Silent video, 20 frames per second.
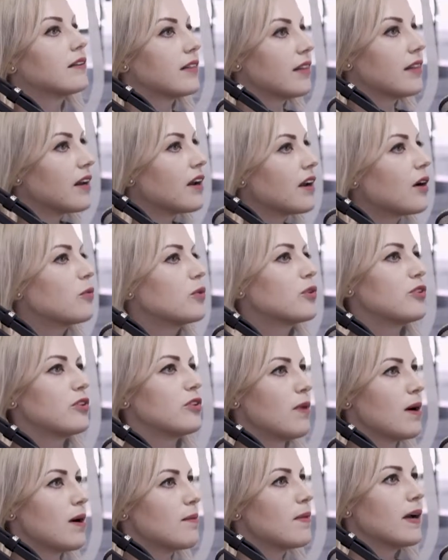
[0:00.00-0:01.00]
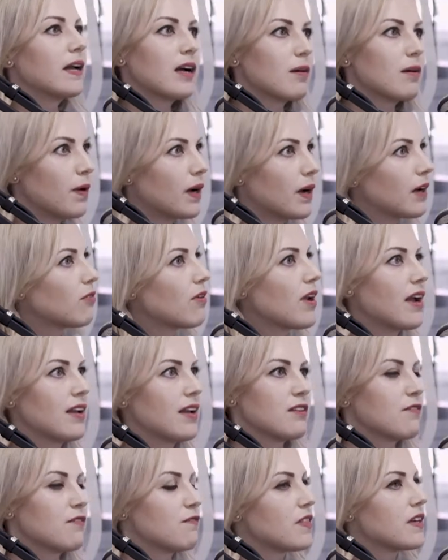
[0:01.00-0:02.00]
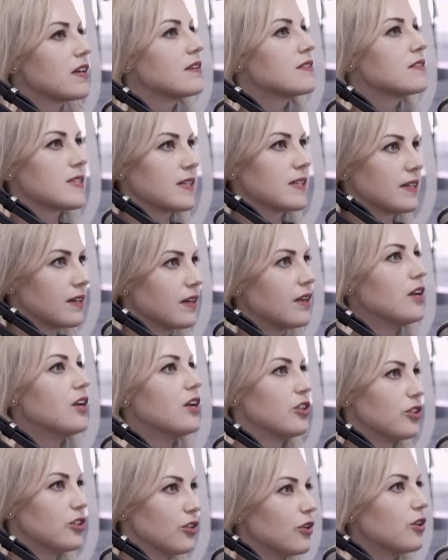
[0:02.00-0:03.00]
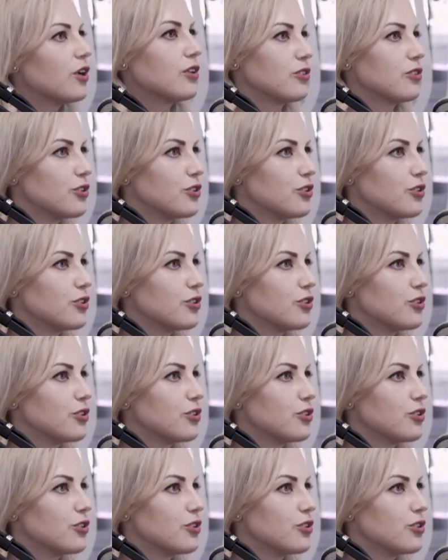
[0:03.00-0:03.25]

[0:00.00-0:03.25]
then I would do my makeup, my creative things, and do